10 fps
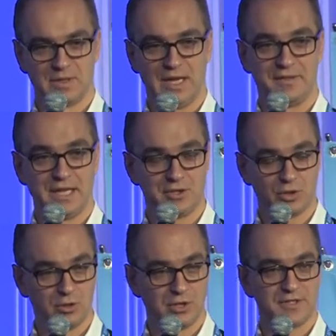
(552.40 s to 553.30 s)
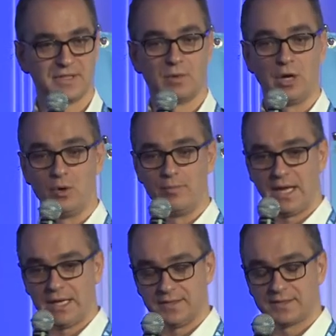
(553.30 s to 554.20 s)
And they told us they were
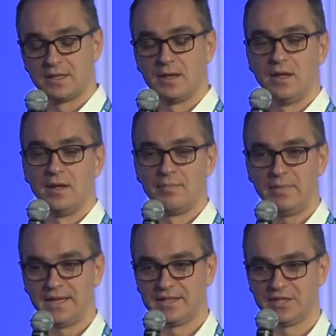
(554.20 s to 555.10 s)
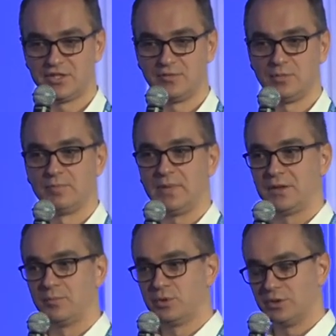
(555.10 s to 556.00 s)
amazed by the achievement, by
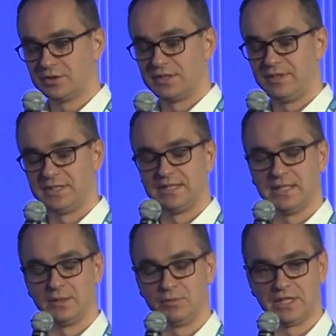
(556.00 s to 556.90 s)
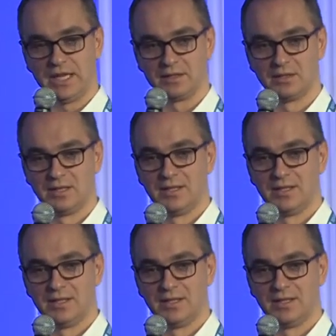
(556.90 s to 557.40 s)
the productivity that they will gain.